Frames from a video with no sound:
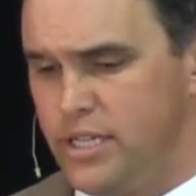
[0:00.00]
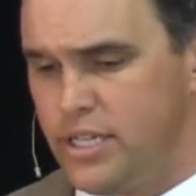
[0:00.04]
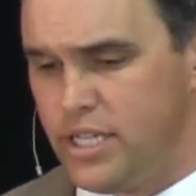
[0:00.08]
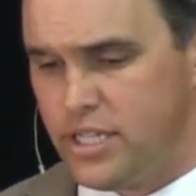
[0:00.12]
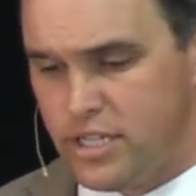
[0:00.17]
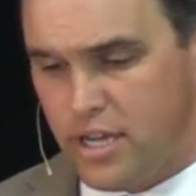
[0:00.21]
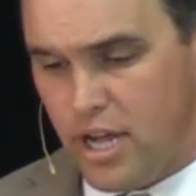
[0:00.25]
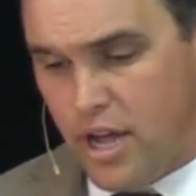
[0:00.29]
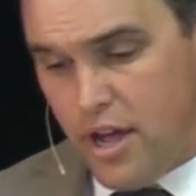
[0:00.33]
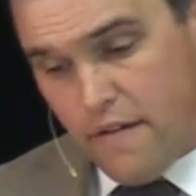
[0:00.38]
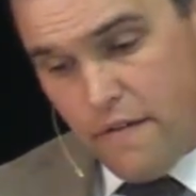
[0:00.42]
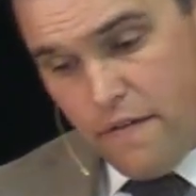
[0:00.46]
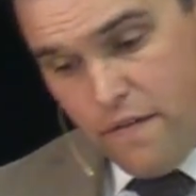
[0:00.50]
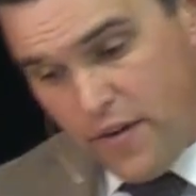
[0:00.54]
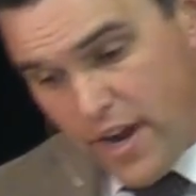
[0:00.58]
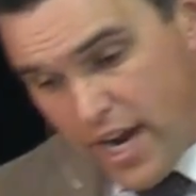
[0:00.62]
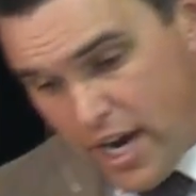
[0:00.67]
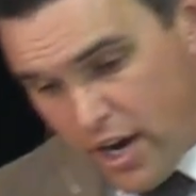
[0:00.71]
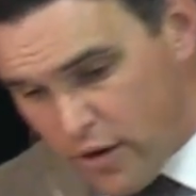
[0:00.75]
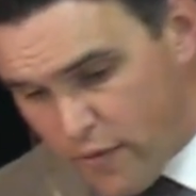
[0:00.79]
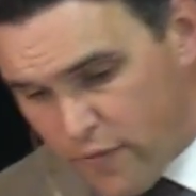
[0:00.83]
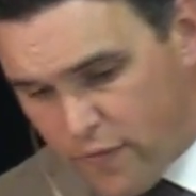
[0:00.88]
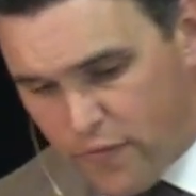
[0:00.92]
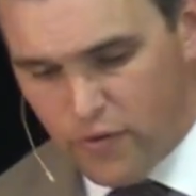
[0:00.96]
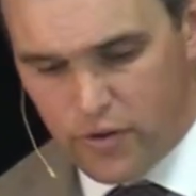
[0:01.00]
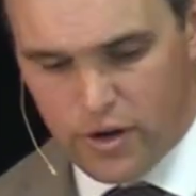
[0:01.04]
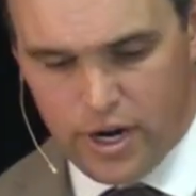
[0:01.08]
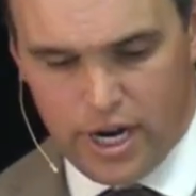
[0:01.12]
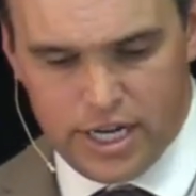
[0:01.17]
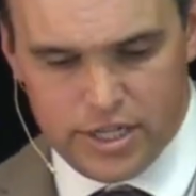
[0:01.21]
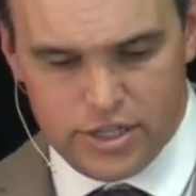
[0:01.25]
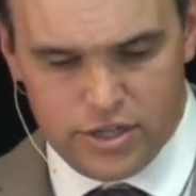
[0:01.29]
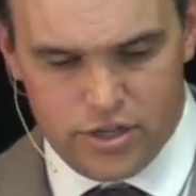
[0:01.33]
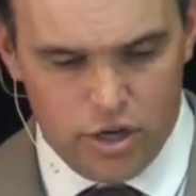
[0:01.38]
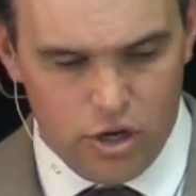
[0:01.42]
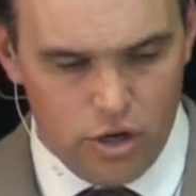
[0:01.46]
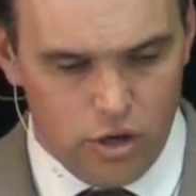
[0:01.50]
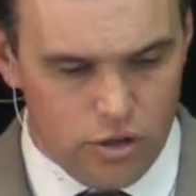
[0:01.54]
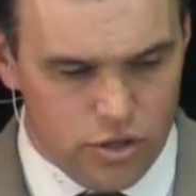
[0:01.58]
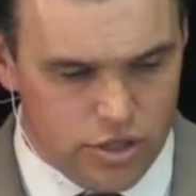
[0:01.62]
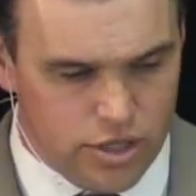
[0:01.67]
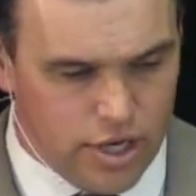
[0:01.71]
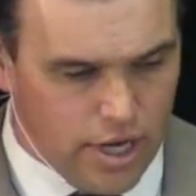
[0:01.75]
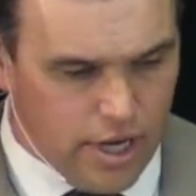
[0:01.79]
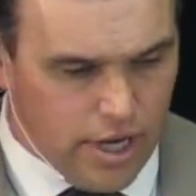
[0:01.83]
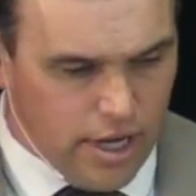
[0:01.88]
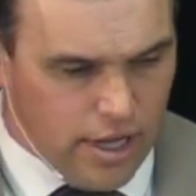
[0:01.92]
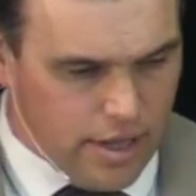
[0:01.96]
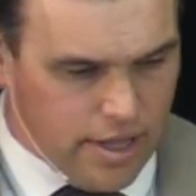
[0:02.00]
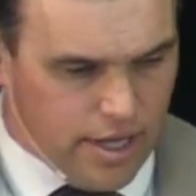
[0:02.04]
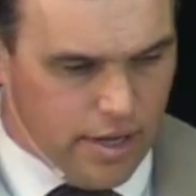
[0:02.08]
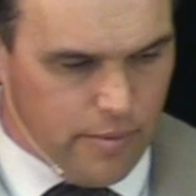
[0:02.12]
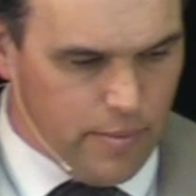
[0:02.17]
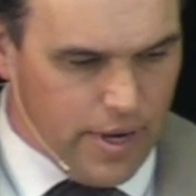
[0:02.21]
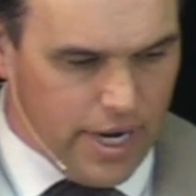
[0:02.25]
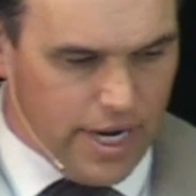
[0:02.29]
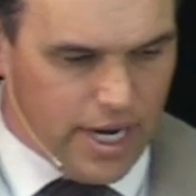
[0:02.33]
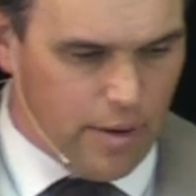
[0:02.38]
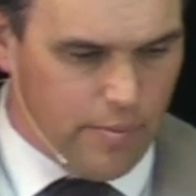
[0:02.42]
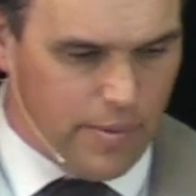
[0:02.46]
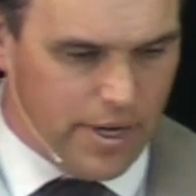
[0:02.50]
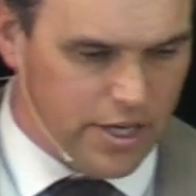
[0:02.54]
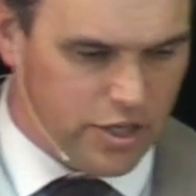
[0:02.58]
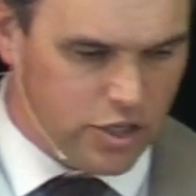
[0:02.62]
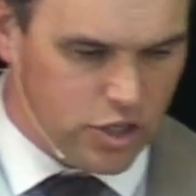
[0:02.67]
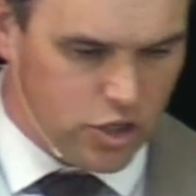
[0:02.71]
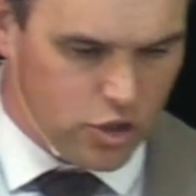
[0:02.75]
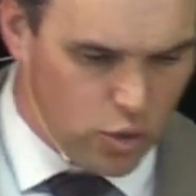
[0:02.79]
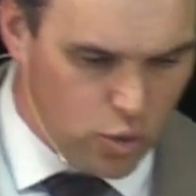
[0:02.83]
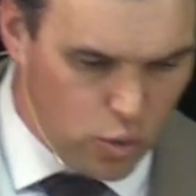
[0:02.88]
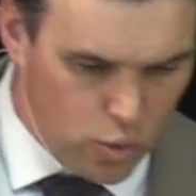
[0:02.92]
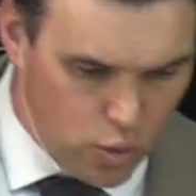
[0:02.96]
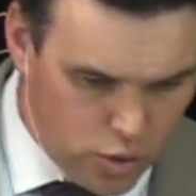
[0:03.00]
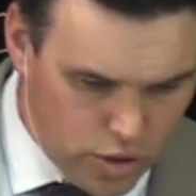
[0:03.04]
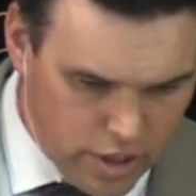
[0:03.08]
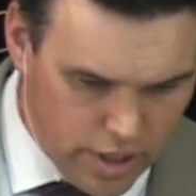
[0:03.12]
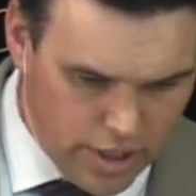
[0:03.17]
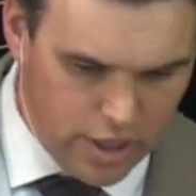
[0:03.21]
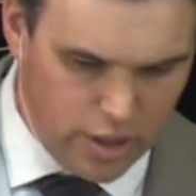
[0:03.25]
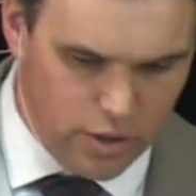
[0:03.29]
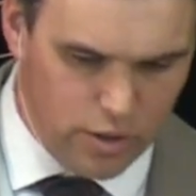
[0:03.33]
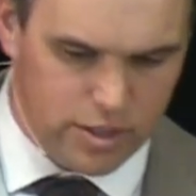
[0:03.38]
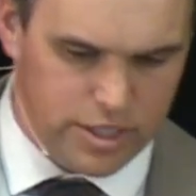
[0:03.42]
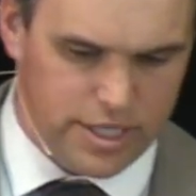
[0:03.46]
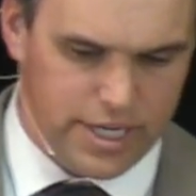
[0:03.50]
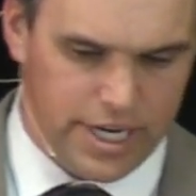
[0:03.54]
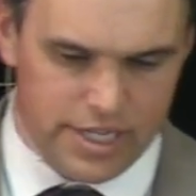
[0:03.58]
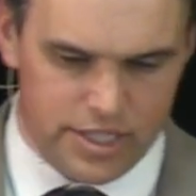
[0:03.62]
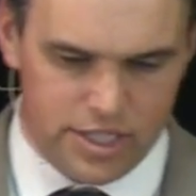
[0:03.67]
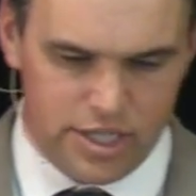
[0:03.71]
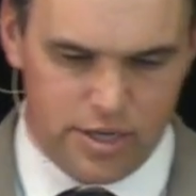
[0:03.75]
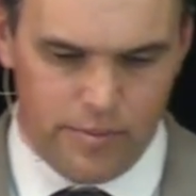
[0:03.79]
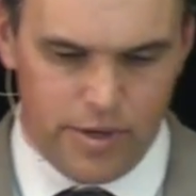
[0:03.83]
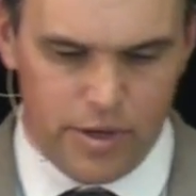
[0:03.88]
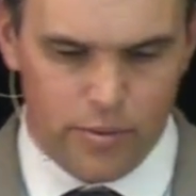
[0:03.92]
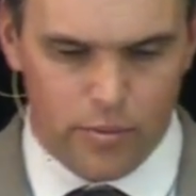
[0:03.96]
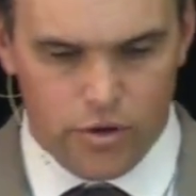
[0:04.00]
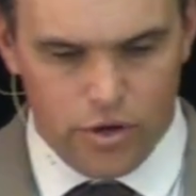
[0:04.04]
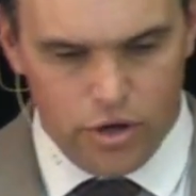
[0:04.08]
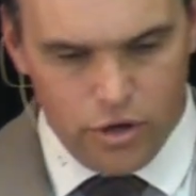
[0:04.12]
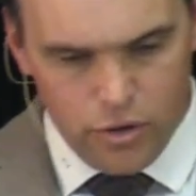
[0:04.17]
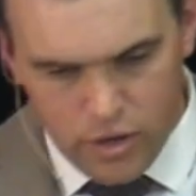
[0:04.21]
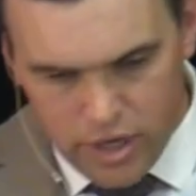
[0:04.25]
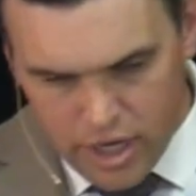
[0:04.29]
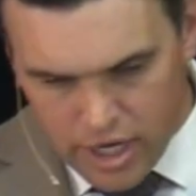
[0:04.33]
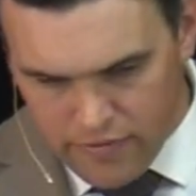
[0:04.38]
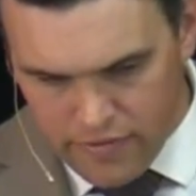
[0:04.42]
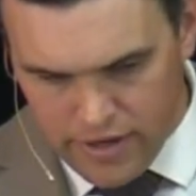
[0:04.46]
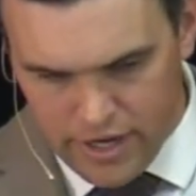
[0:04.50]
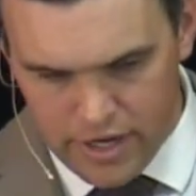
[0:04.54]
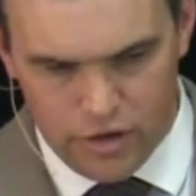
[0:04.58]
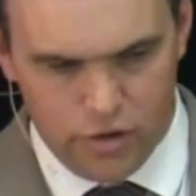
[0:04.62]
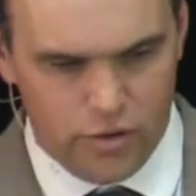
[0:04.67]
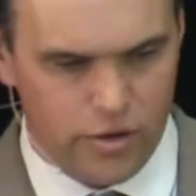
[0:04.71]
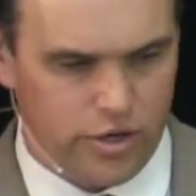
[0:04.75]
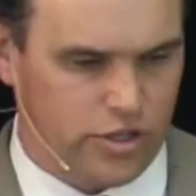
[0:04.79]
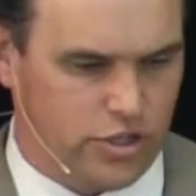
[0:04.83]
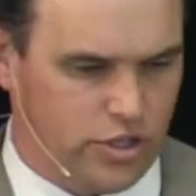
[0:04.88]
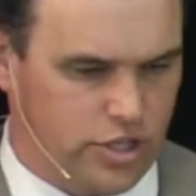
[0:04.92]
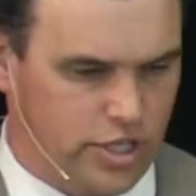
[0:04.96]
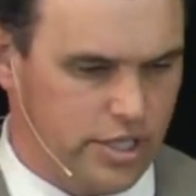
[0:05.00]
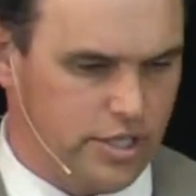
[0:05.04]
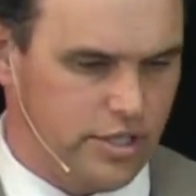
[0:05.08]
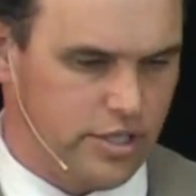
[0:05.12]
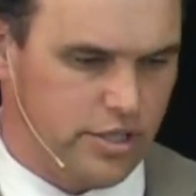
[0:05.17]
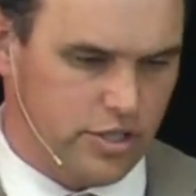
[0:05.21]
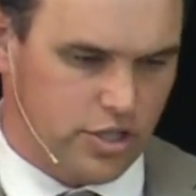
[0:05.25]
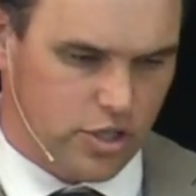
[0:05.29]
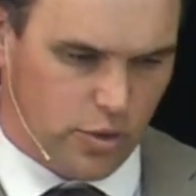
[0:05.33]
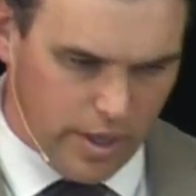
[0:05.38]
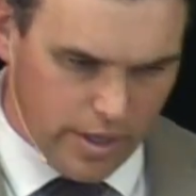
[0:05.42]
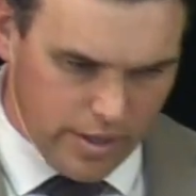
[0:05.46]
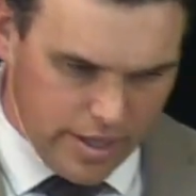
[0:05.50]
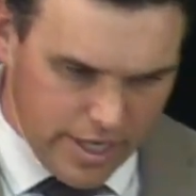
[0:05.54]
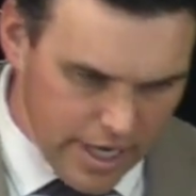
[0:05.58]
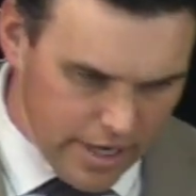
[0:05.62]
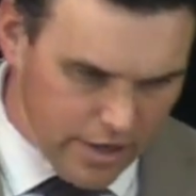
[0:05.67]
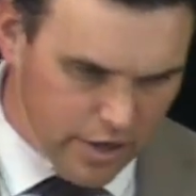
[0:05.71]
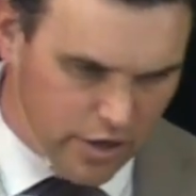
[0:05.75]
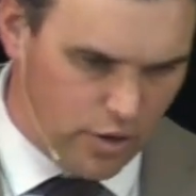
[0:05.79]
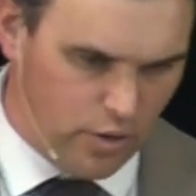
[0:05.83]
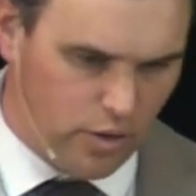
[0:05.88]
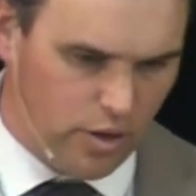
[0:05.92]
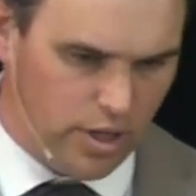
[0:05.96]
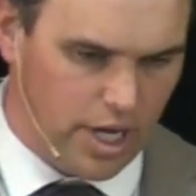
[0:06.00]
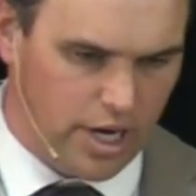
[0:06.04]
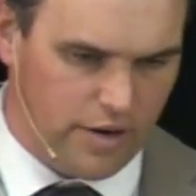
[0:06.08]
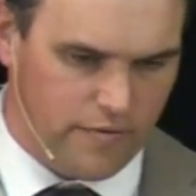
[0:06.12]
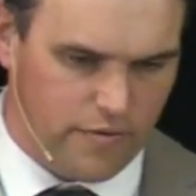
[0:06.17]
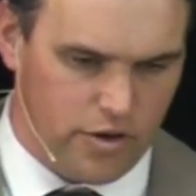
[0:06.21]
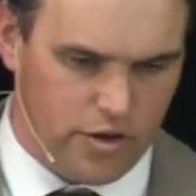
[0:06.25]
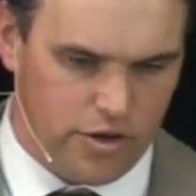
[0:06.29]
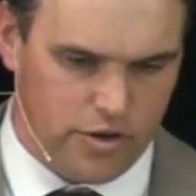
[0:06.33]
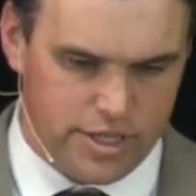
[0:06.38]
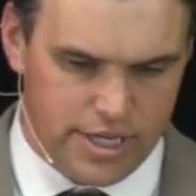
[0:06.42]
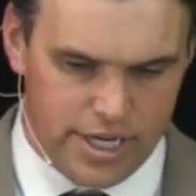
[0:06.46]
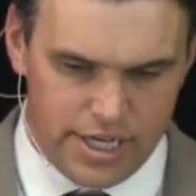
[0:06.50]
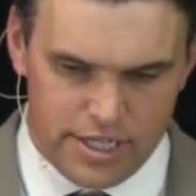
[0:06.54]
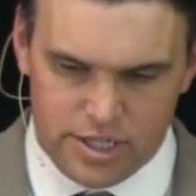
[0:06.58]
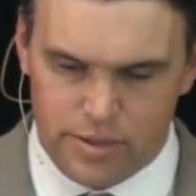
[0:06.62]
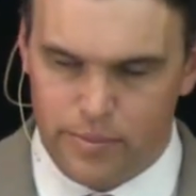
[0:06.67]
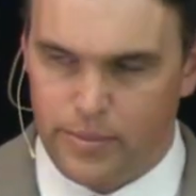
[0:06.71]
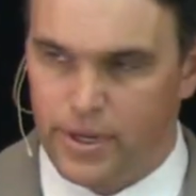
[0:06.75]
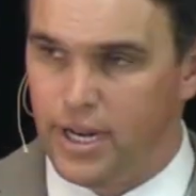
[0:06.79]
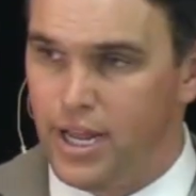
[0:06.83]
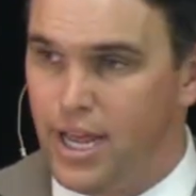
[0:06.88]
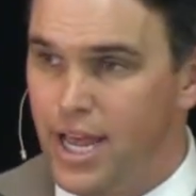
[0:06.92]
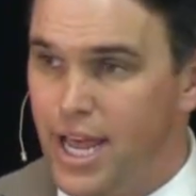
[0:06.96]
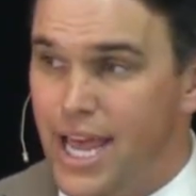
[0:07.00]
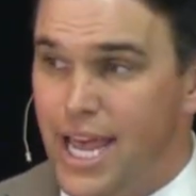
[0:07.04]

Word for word: It's fair for us, those that may not be as schooled in the Old Testament. We're New Covenant Christians, and so we tend to know a lot of our New Testament.